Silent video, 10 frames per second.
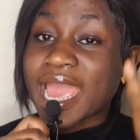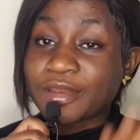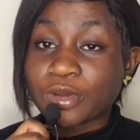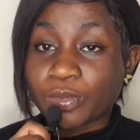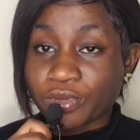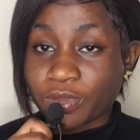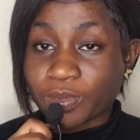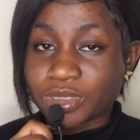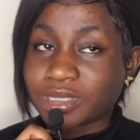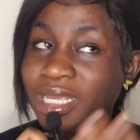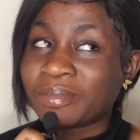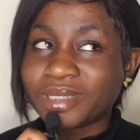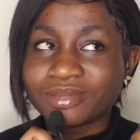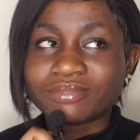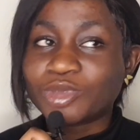end up with the person. I
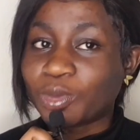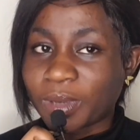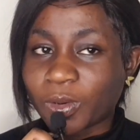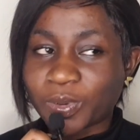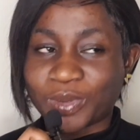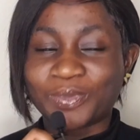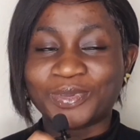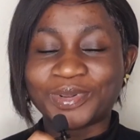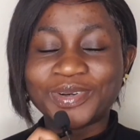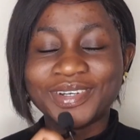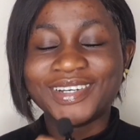mean, normal people.